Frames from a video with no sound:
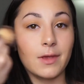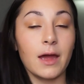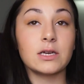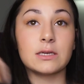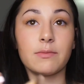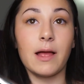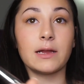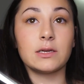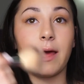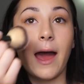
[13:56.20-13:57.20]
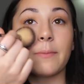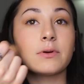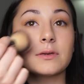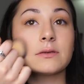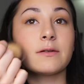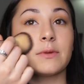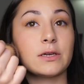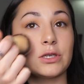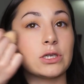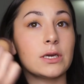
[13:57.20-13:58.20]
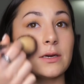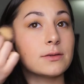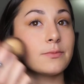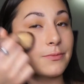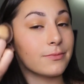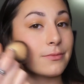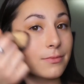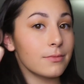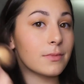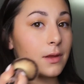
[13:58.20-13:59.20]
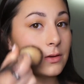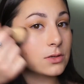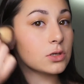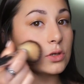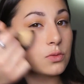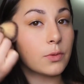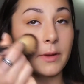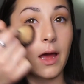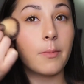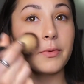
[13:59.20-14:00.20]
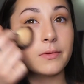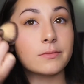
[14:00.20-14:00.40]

I just apply it to the apples of my cheeks and swoop it up.